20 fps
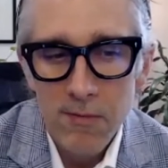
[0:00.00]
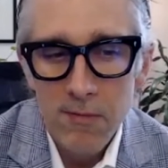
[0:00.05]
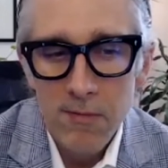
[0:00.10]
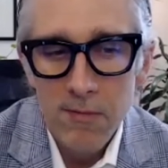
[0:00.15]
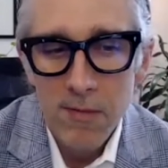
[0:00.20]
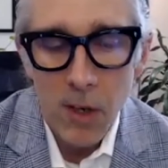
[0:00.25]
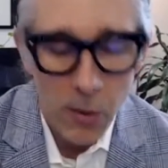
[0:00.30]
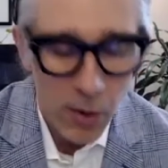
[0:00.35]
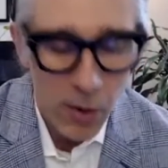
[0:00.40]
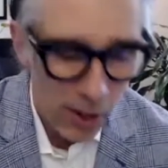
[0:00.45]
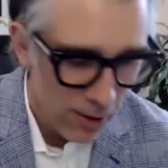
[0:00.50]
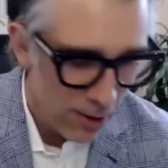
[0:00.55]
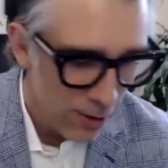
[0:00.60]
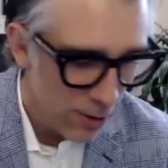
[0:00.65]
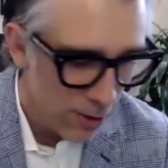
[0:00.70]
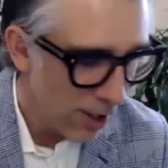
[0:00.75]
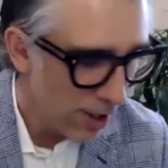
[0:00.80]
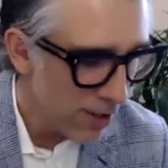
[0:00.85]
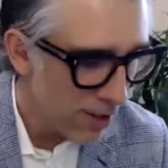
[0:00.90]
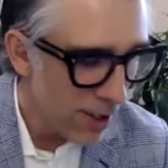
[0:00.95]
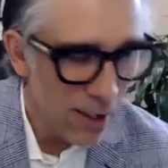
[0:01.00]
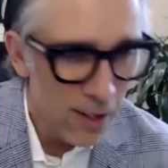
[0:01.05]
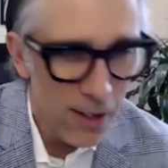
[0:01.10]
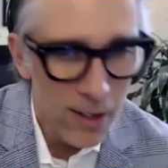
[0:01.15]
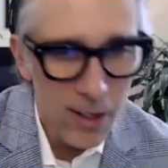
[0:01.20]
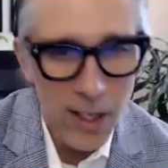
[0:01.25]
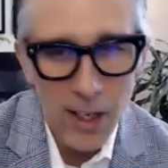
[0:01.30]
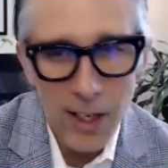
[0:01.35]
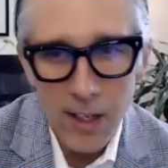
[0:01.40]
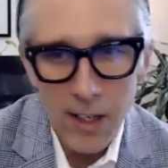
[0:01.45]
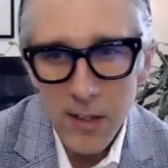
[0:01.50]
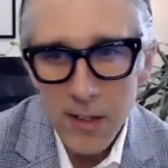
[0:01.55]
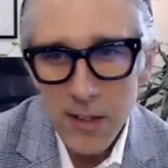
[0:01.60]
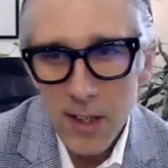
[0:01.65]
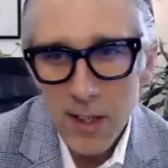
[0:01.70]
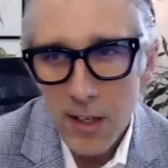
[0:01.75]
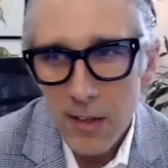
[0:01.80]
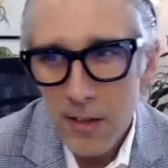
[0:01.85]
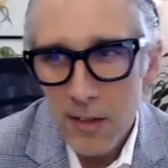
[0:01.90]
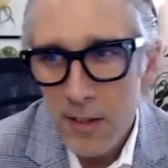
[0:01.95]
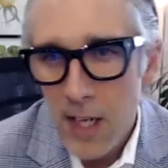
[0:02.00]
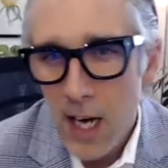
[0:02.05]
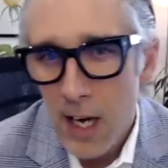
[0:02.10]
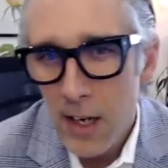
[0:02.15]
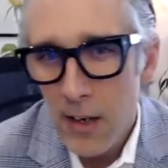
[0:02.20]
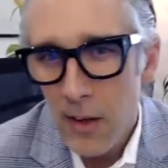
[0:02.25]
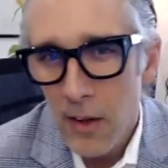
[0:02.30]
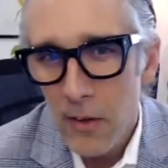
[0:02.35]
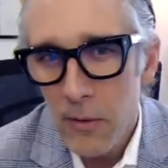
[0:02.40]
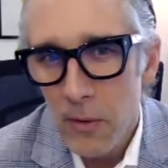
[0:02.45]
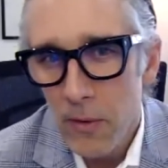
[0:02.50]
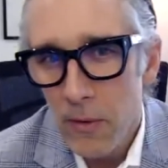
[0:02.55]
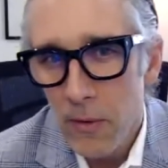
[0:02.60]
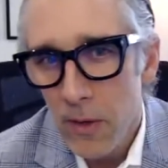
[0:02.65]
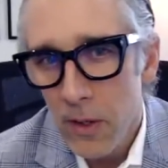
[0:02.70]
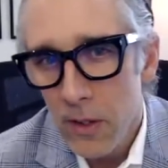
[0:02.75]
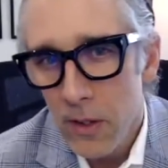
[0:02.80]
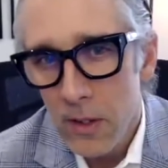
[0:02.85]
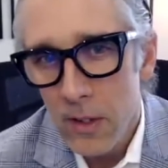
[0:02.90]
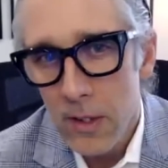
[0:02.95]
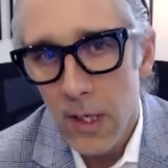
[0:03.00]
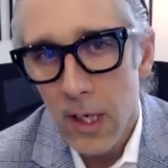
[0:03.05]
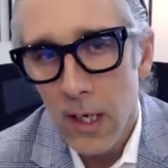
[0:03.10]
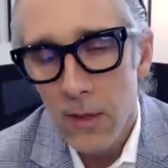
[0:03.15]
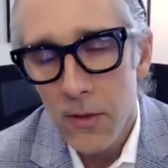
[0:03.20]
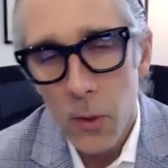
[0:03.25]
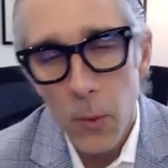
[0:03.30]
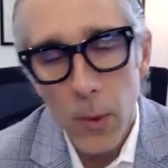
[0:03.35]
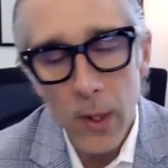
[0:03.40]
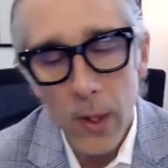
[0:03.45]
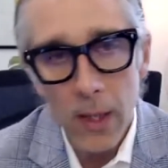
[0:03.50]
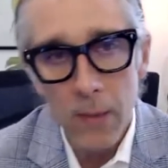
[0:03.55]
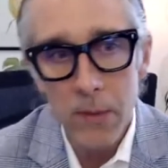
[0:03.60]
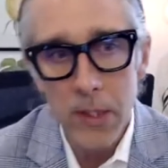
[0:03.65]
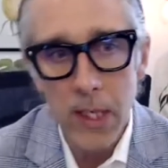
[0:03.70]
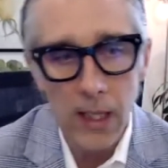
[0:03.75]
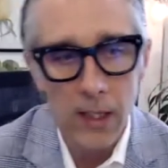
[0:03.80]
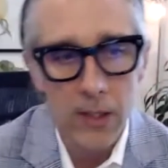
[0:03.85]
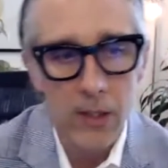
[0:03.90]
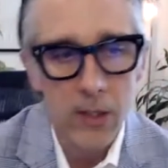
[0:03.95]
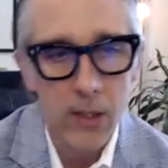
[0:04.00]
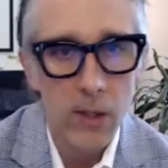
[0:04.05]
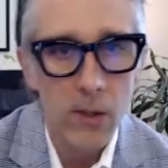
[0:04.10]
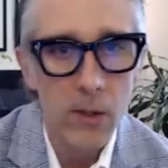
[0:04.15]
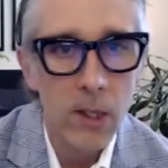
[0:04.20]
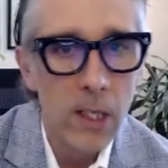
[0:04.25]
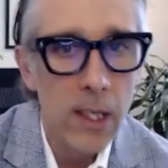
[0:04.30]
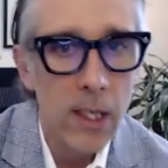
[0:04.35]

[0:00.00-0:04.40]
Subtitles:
Okay, great. I'll tackle this one first. So what comes next? So